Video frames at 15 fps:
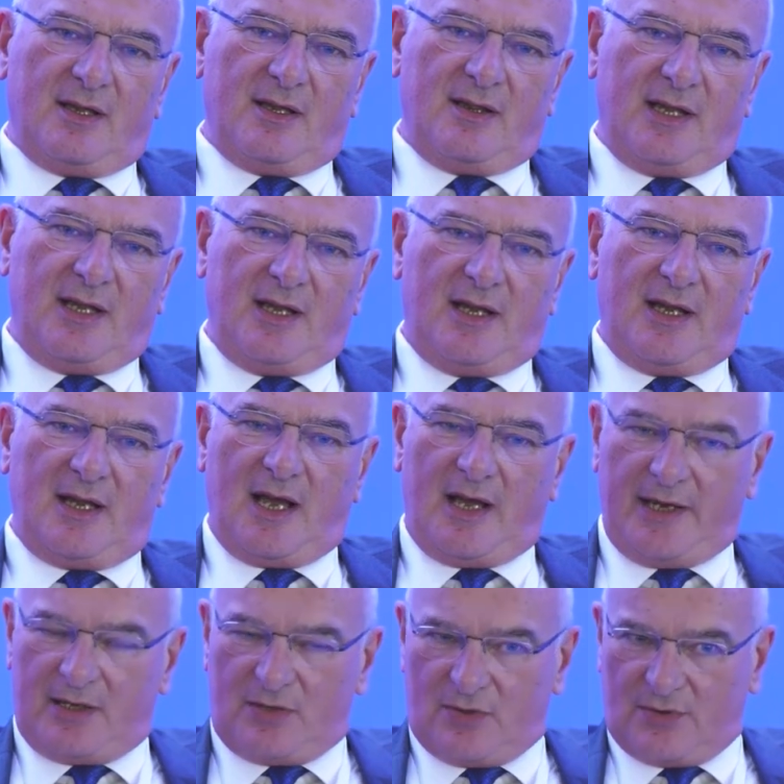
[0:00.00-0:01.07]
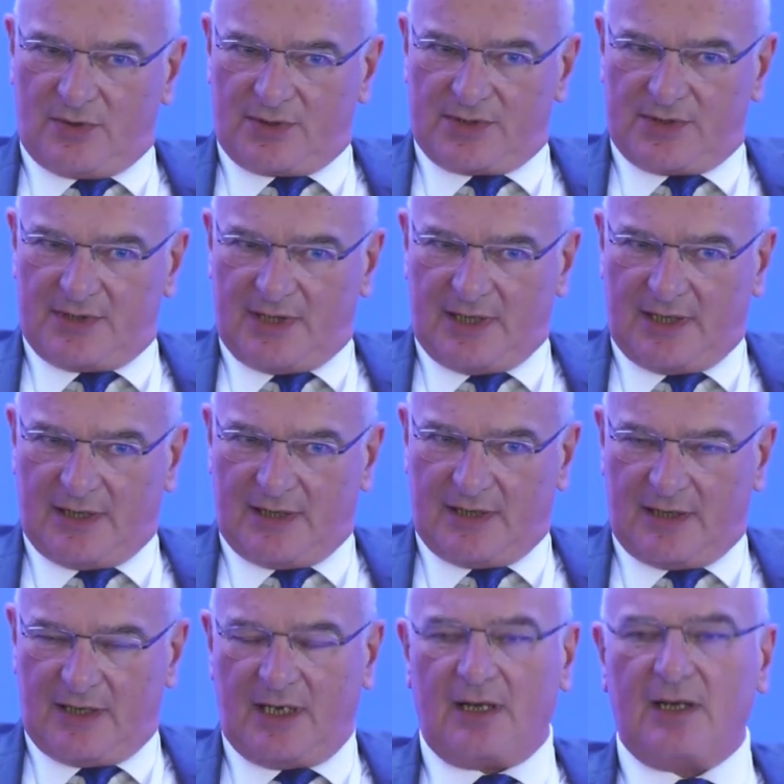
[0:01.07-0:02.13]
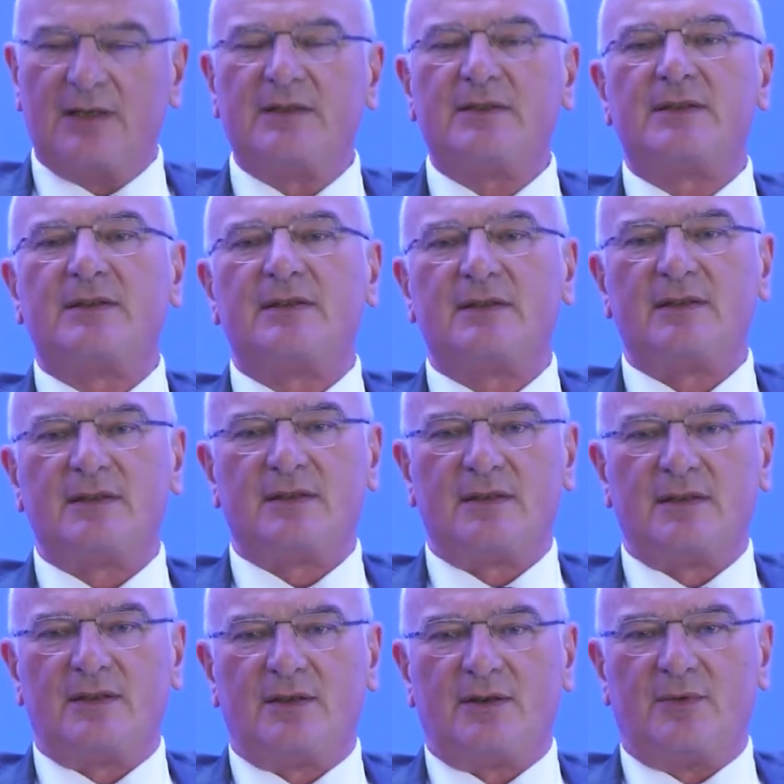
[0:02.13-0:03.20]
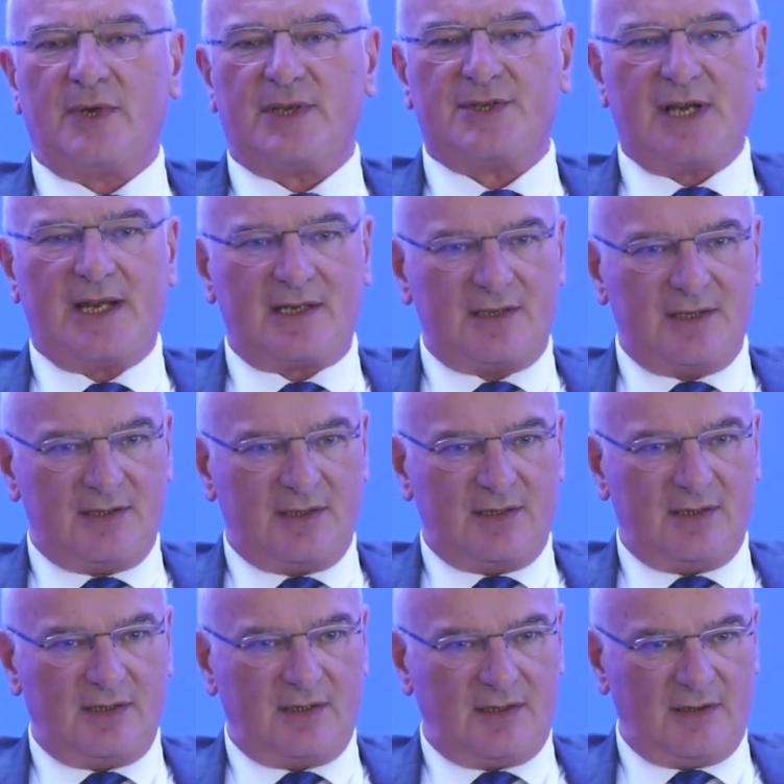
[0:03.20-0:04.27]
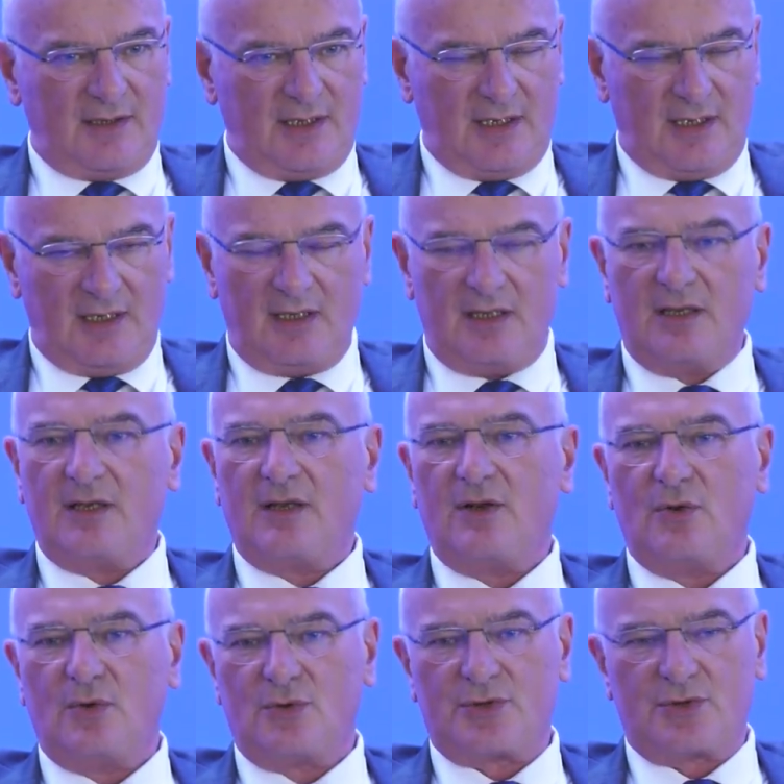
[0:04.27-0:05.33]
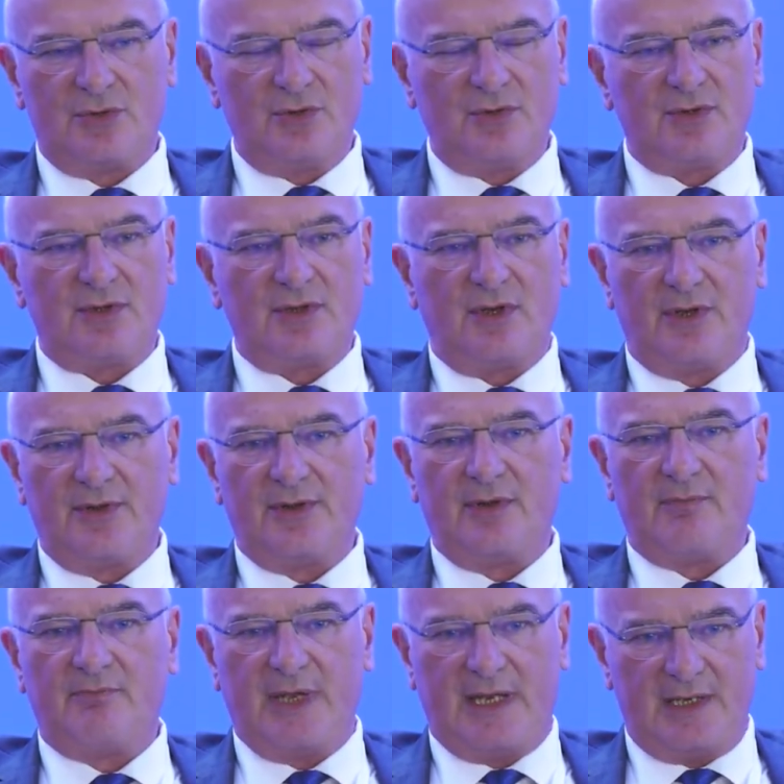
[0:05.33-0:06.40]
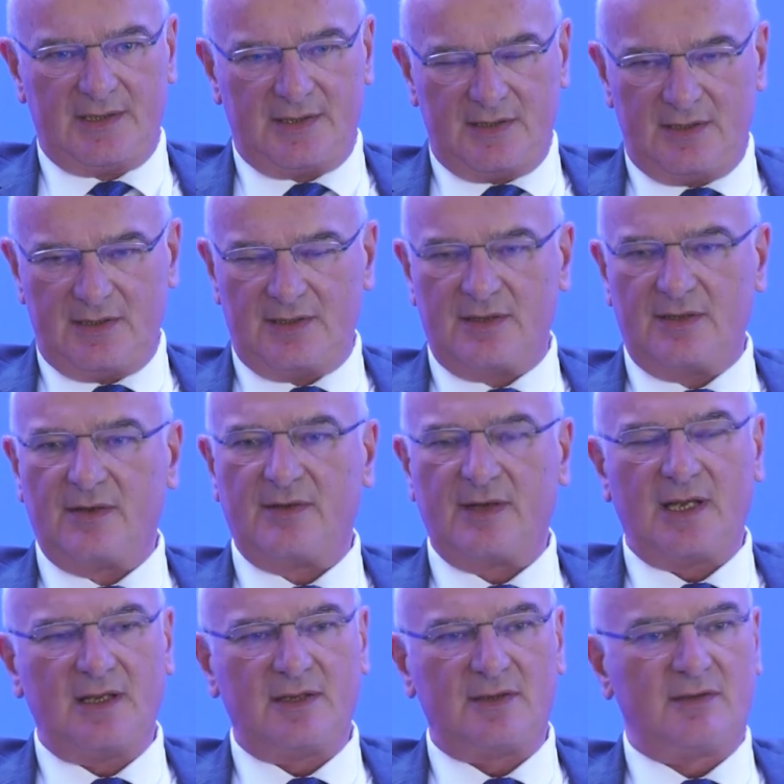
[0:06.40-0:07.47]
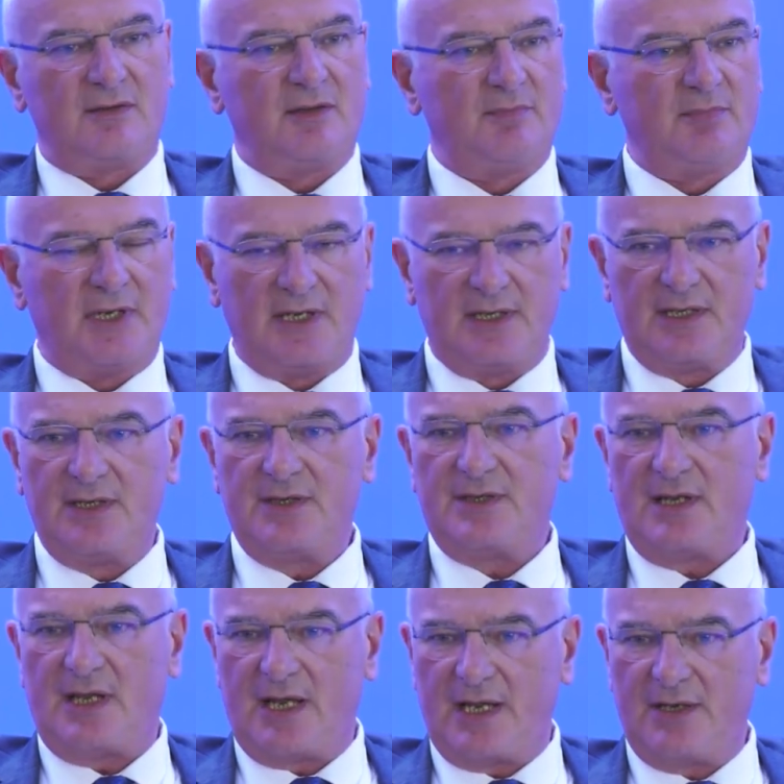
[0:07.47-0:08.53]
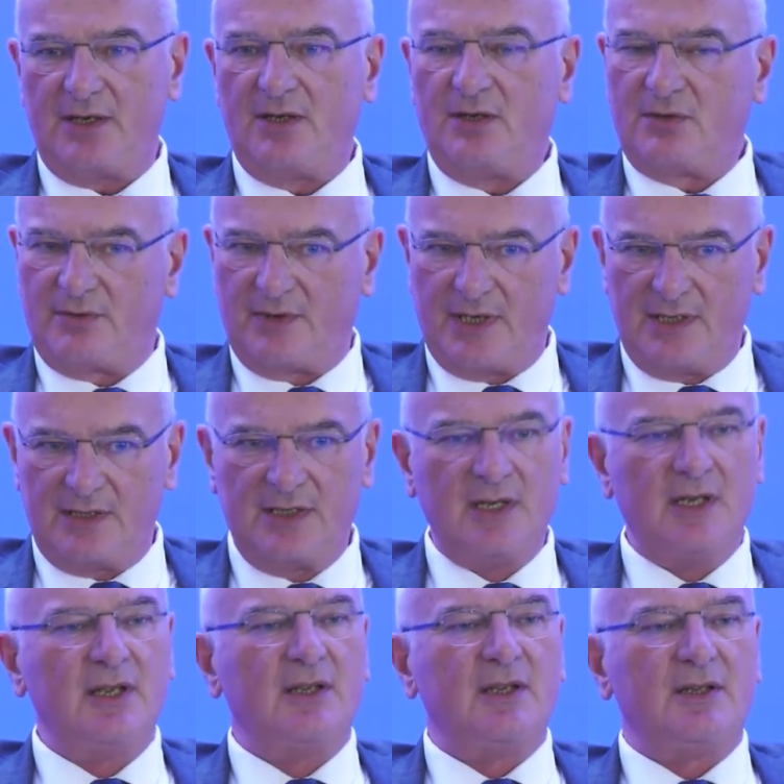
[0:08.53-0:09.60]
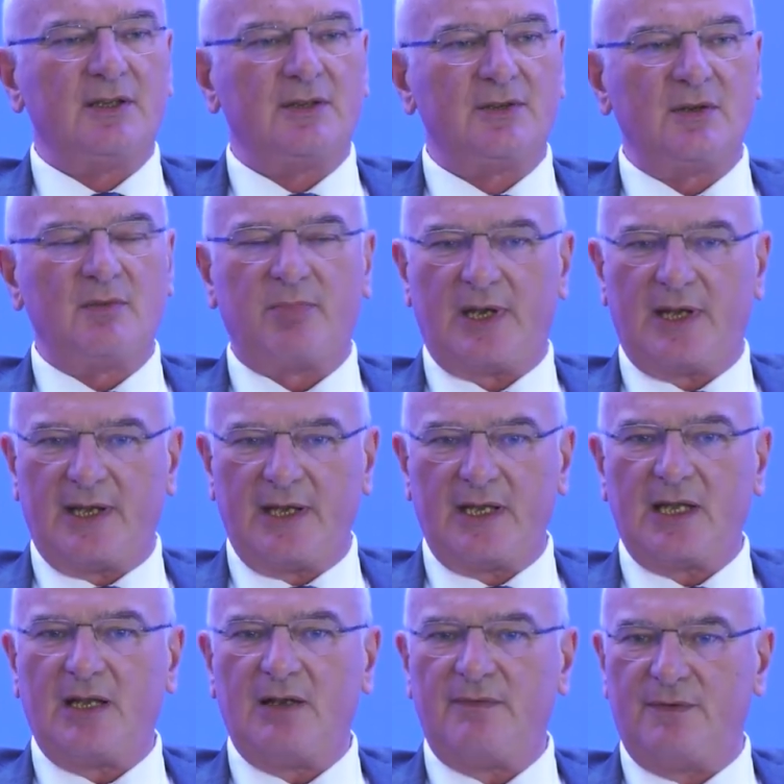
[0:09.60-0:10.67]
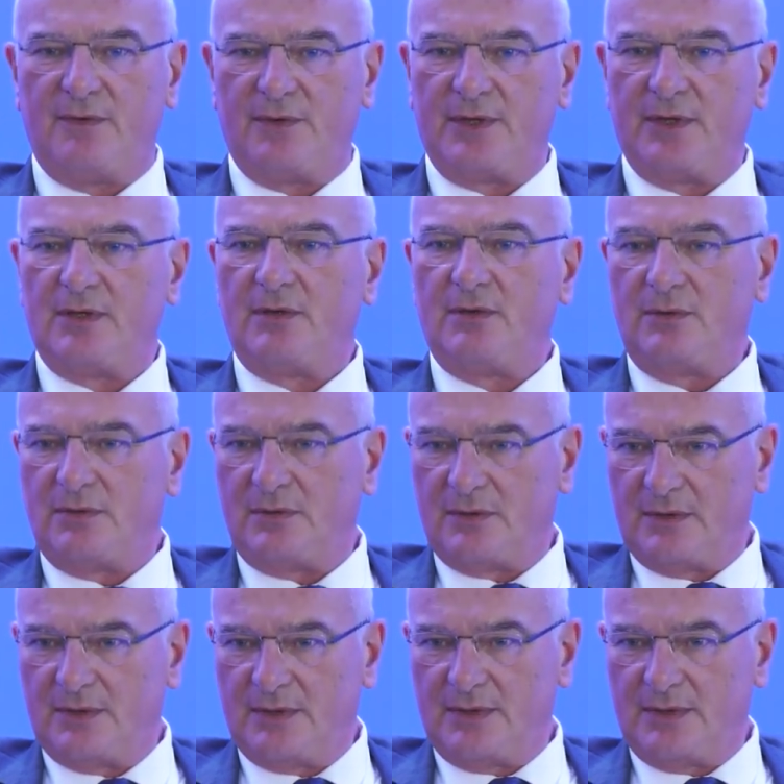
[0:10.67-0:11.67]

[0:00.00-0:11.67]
The High Court in England rejected the lawsuit on the basis that the parties had agreed to apply Californian law.